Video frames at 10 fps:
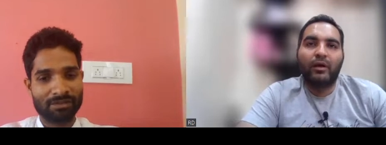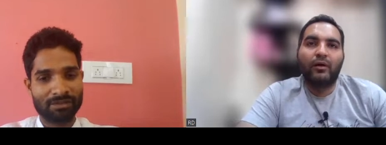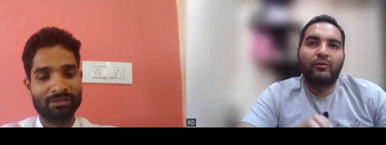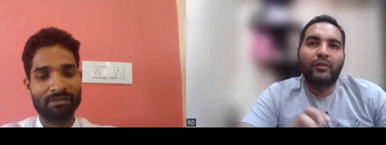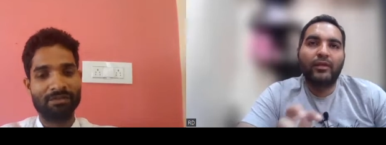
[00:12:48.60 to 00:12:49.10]

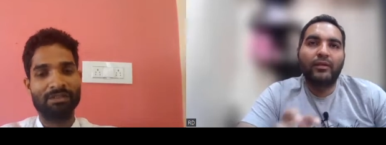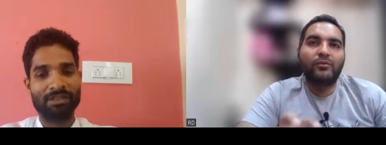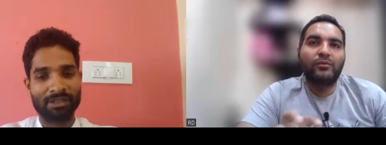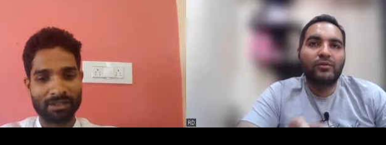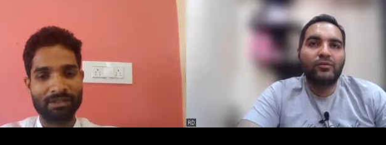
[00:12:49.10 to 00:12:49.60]
Speaker 1: now that
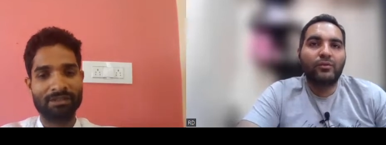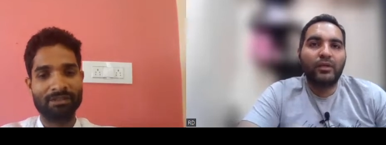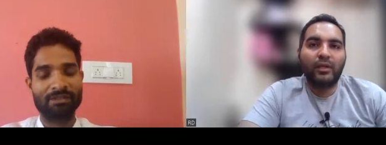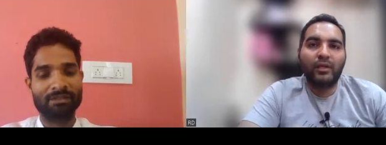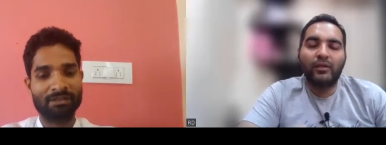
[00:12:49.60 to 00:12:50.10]
user story
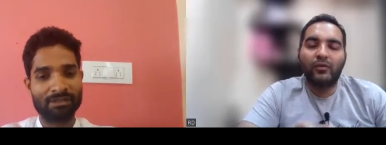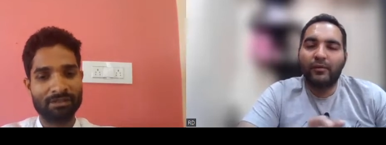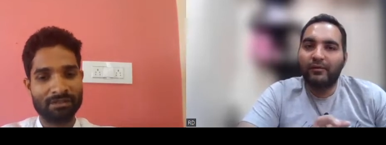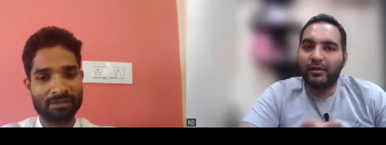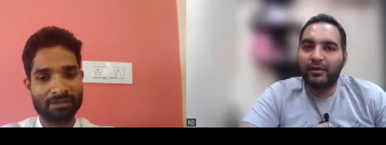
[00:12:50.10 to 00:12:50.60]
A, you
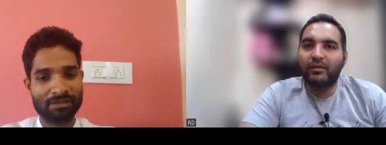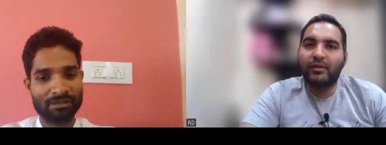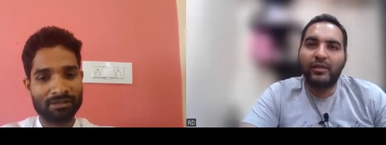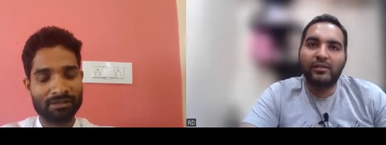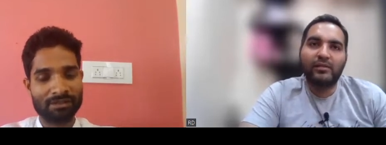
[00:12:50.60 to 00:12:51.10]
have written
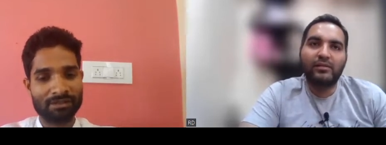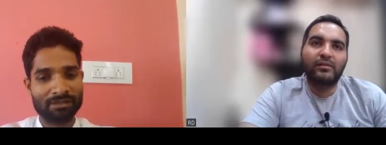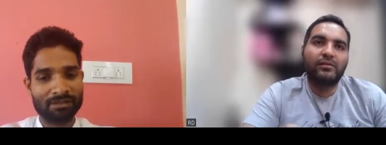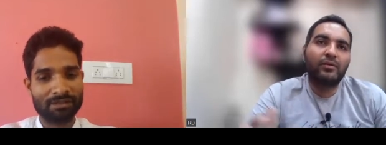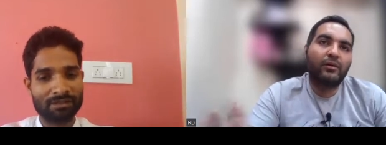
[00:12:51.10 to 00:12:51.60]
the test
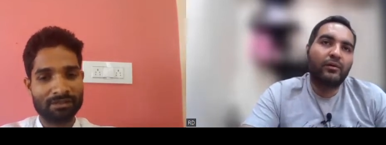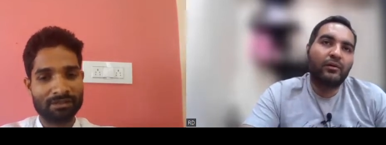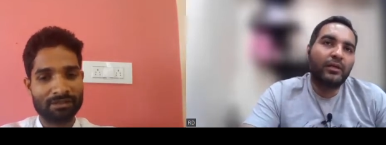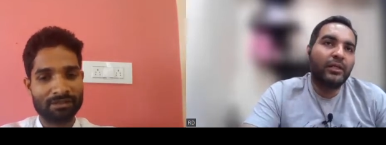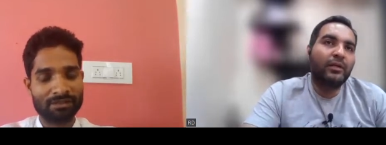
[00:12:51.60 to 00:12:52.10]
cases, your
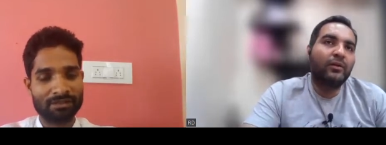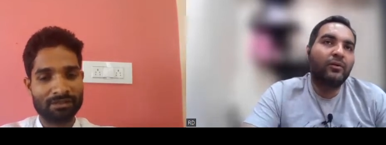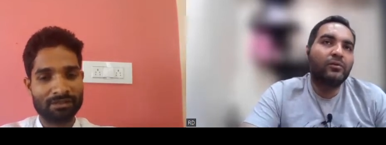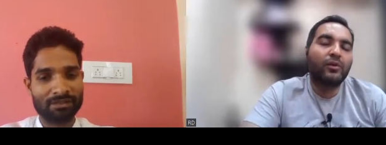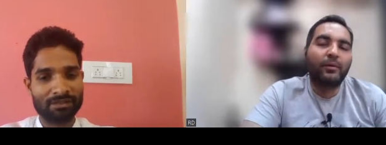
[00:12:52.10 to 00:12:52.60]
lead
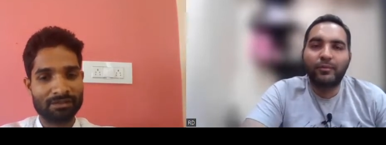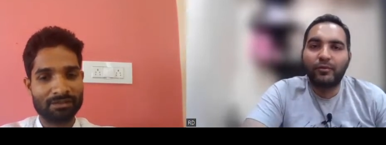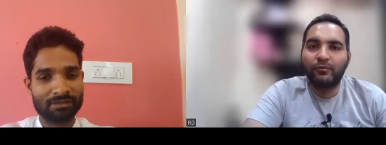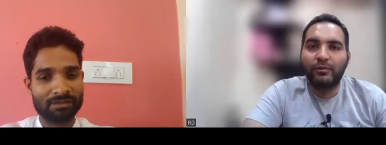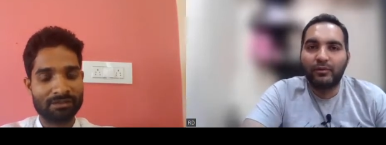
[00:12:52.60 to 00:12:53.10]
also
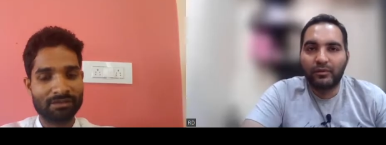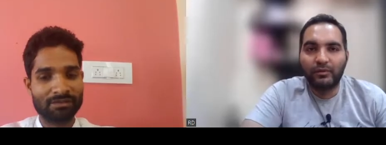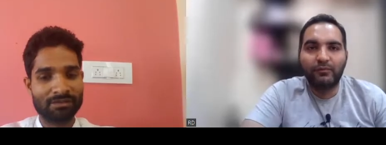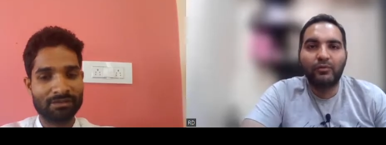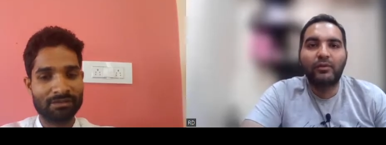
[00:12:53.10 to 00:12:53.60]
approved,
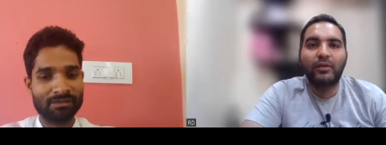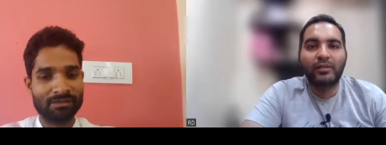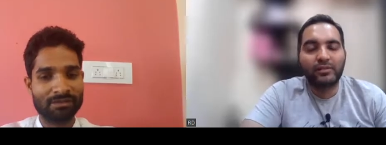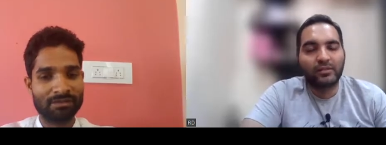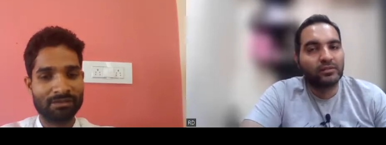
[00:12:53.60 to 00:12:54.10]
reviewed the
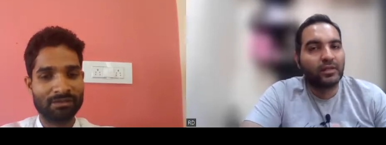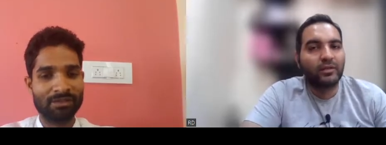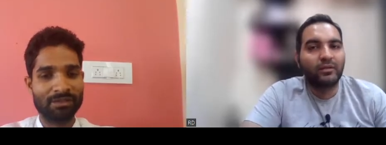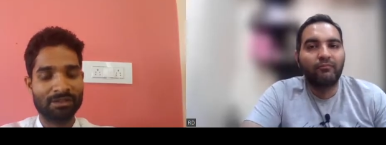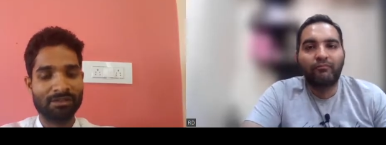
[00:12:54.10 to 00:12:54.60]
test cases
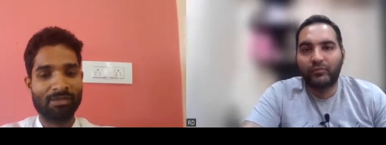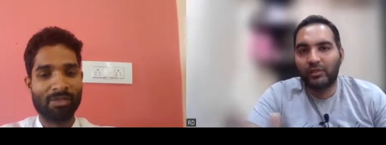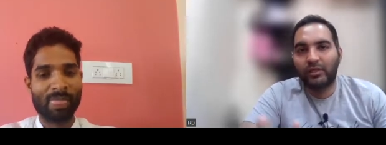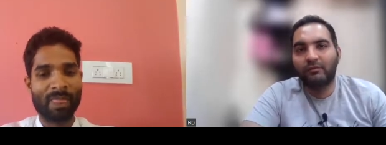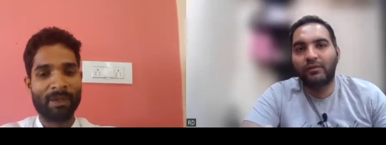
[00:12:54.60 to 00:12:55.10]
and
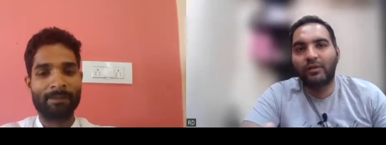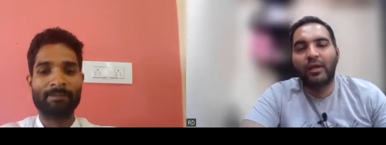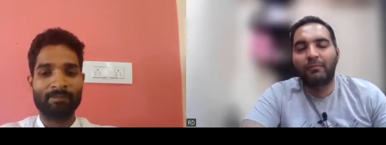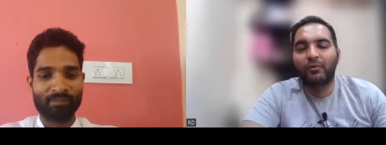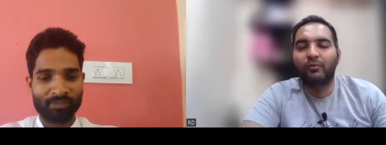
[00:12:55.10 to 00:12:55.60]
gave the
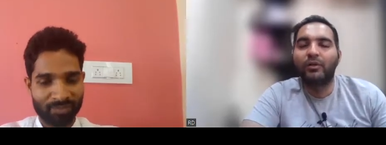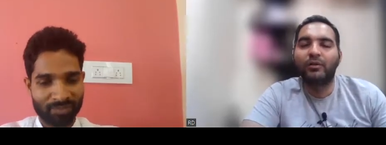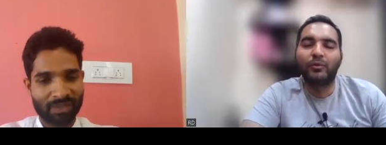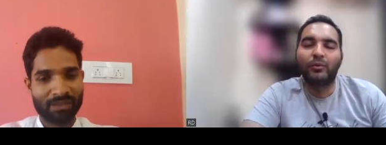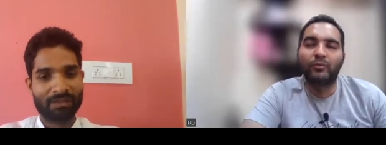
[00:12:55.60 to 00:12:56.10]
approval
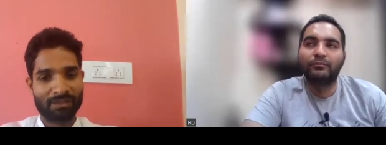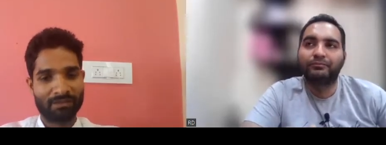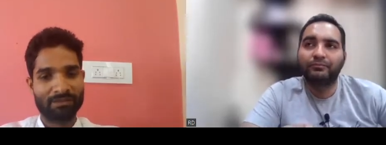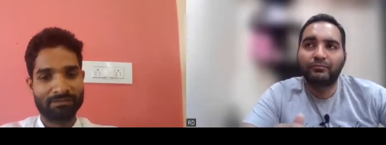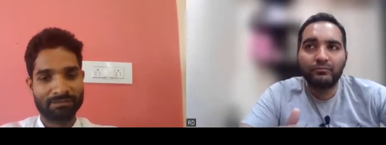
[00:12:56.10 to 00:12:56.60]
to you.
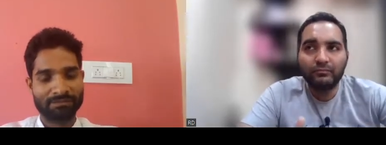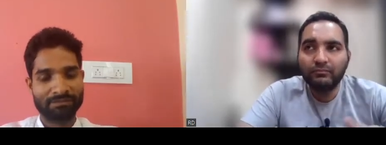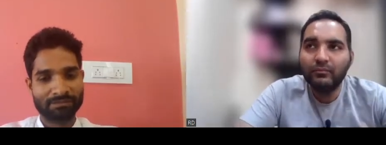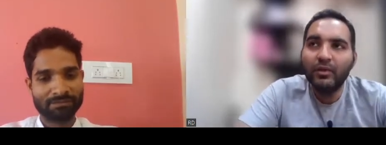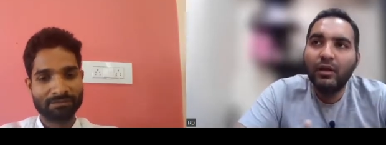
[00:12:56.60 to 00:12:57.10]

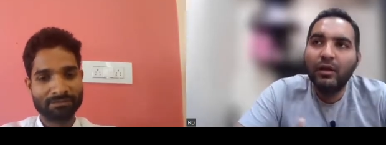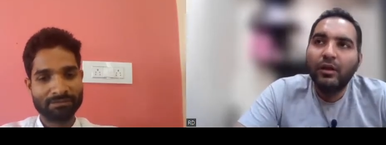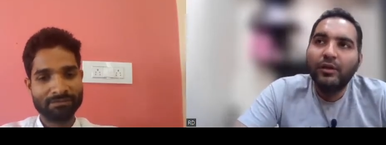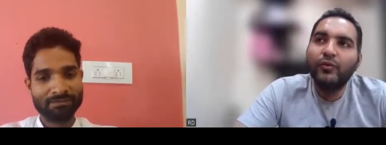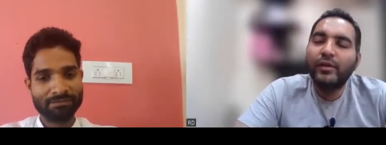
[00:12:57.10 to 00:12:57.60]

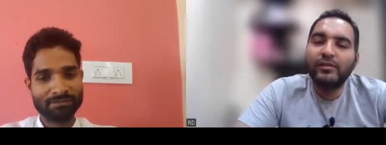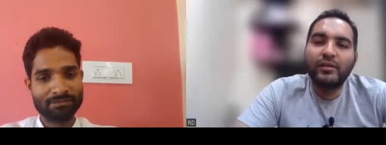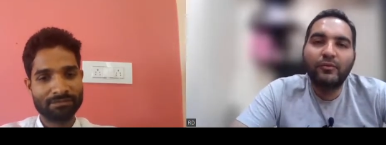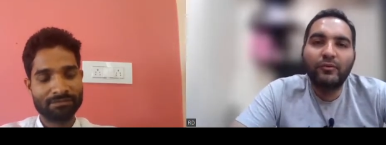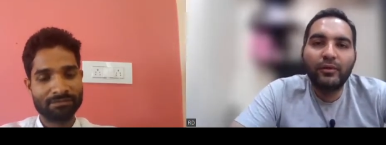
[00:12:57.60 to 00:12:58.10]
You
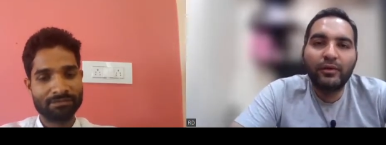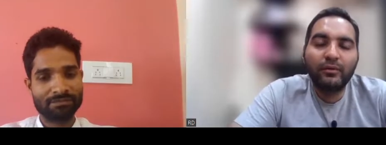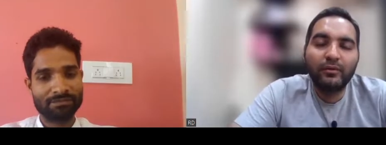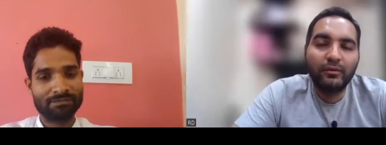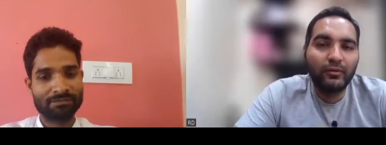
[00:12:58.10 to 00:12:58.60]
executed
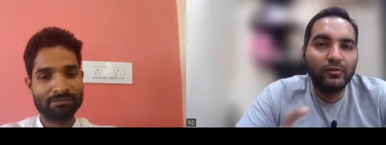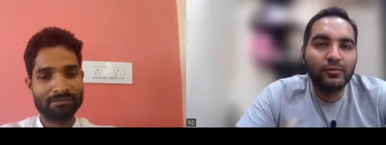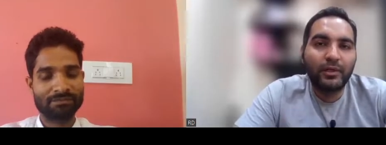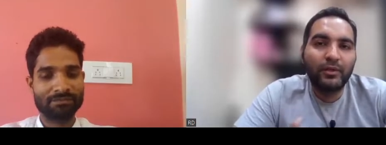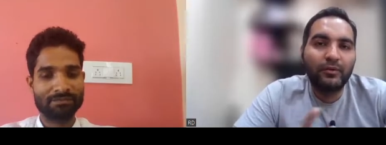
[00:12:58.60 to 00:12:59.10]
those
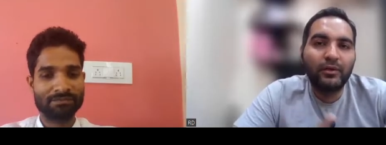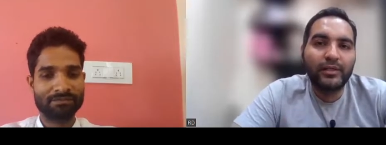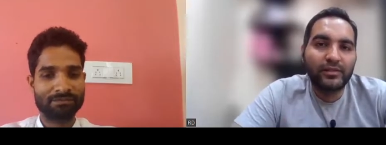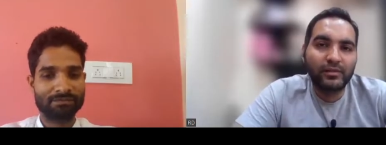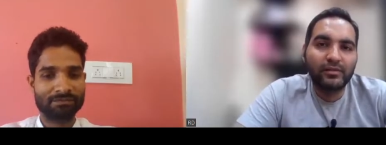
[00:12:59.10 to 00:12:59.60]
particular
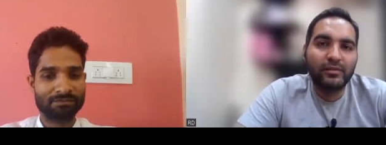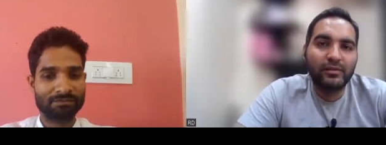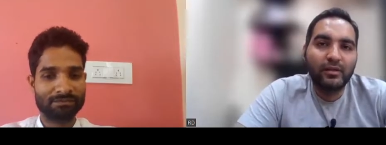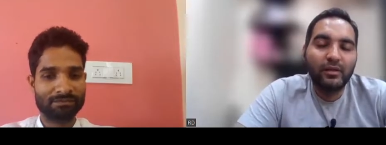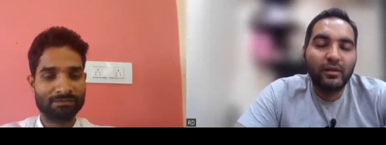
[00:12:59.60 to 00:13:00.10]
test
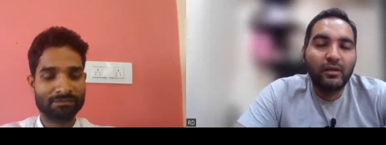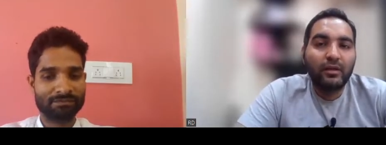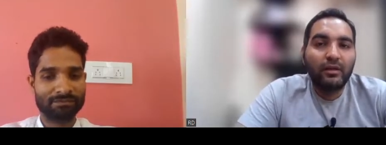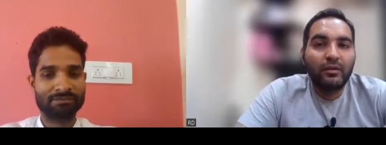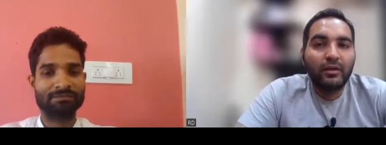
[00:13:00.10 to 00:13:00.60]
cases.
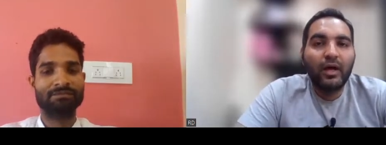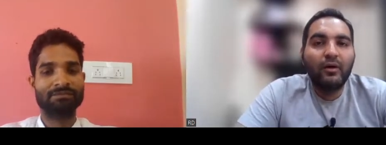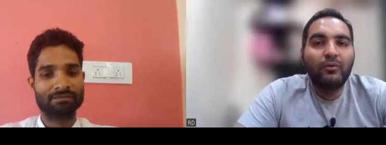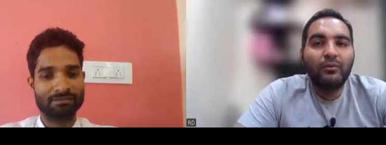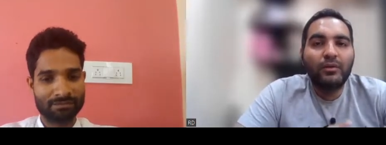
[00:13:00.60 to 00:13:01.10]

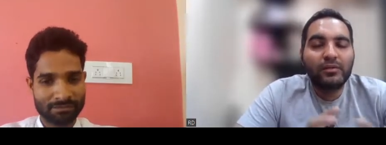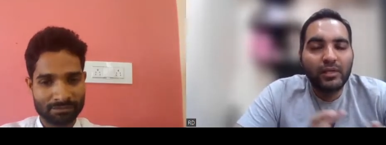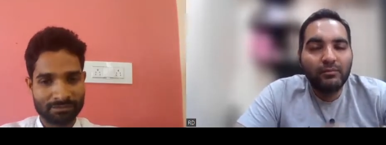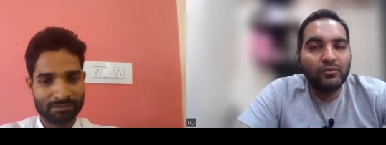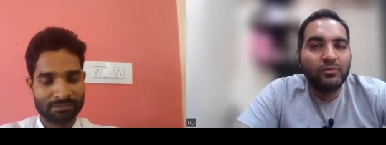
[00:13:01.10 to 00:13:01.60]
Now the
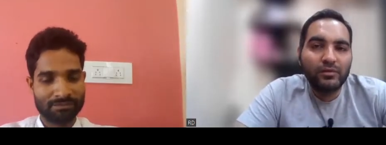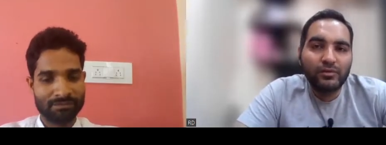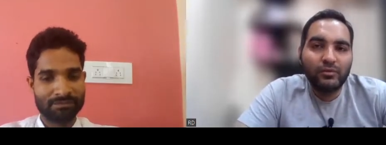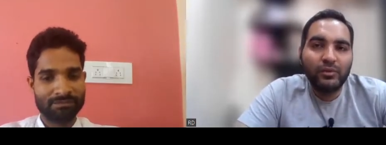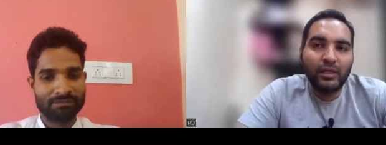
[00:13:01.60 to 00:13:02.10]
same user
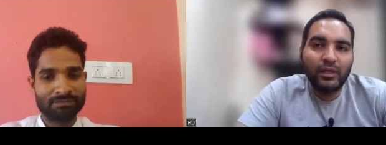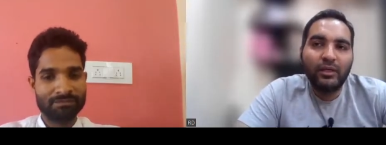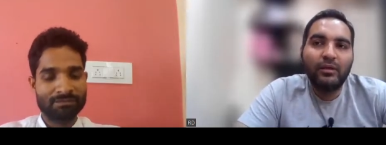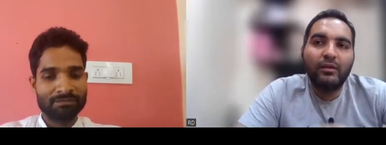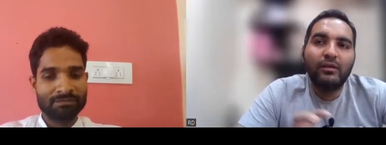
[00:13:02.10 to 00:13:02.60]
story
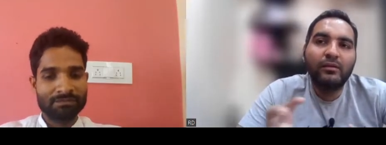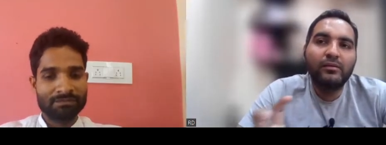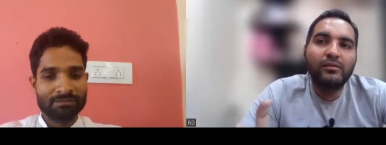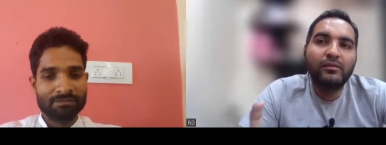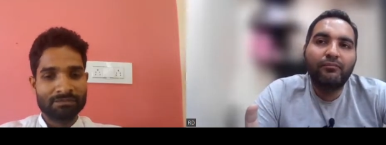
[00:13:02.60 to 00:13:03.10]
A
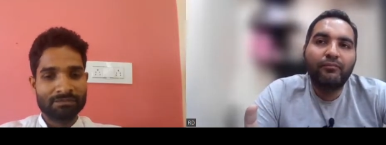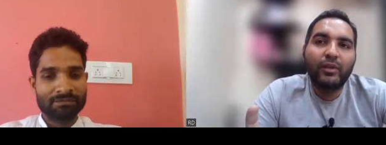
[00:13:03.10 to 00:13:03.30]
is